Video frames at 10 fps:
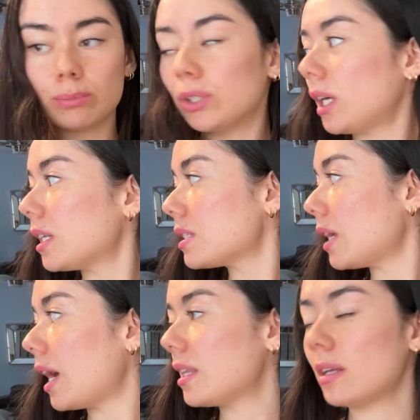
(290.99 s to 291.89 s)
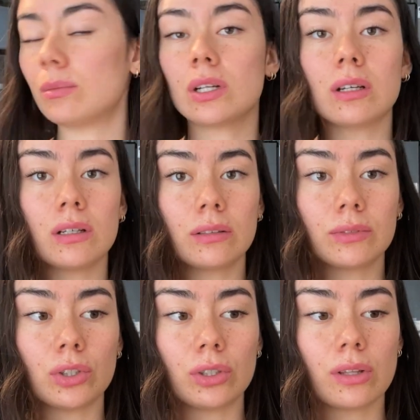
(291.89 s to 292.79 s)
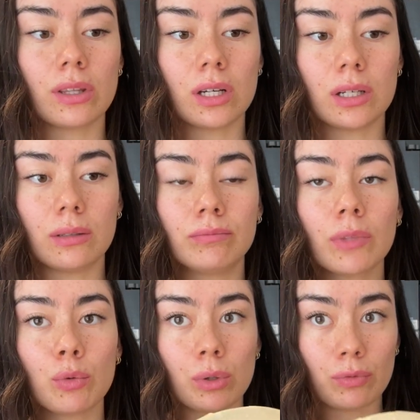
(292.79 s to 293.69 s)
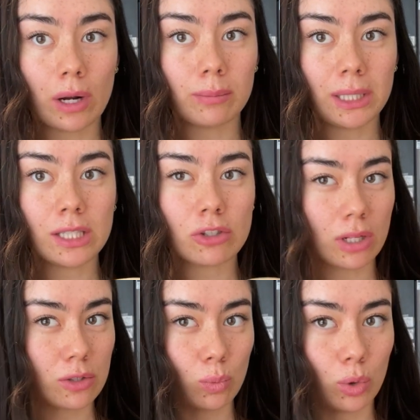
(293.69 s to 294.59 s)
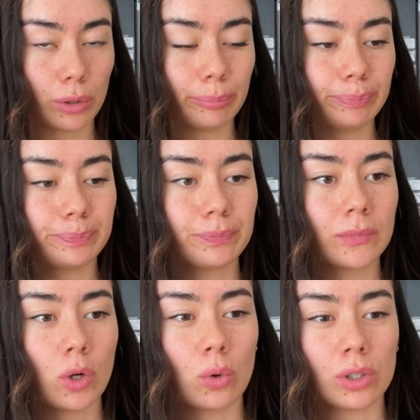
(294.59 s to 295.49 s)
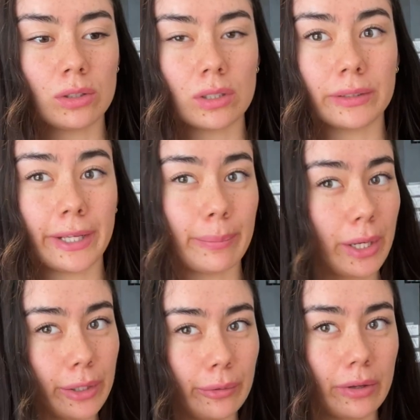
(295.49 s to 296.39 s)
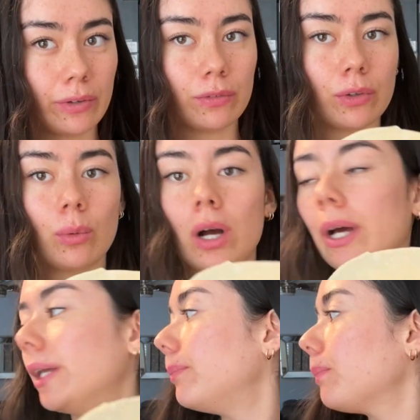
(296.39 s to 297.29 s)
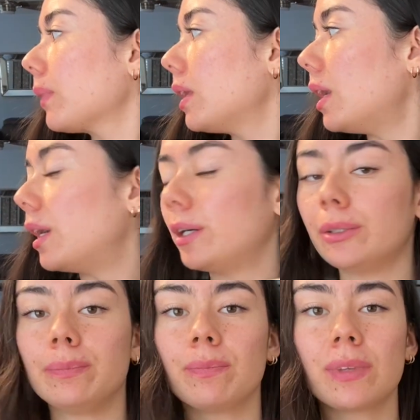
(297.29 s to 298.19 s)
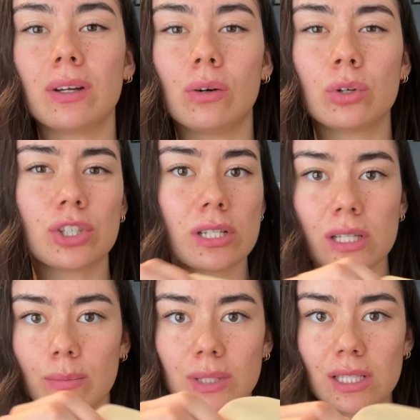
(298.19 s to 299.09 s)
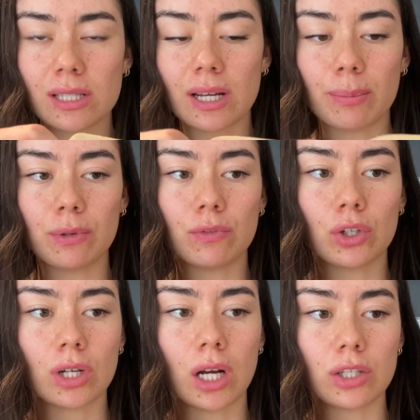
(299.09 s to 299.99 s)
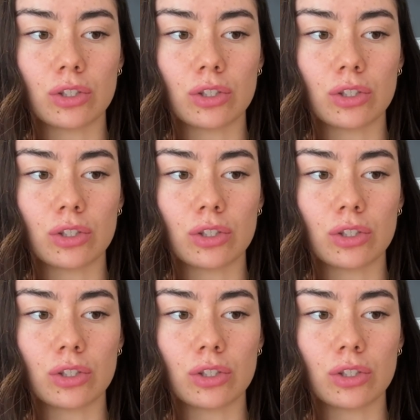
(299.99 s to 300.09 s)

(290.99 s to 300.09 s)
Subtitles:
put that aside, and then I'm gonna cook the refried beans so that's warm. Or you could like microwave it if you want, or just skip this step if you're not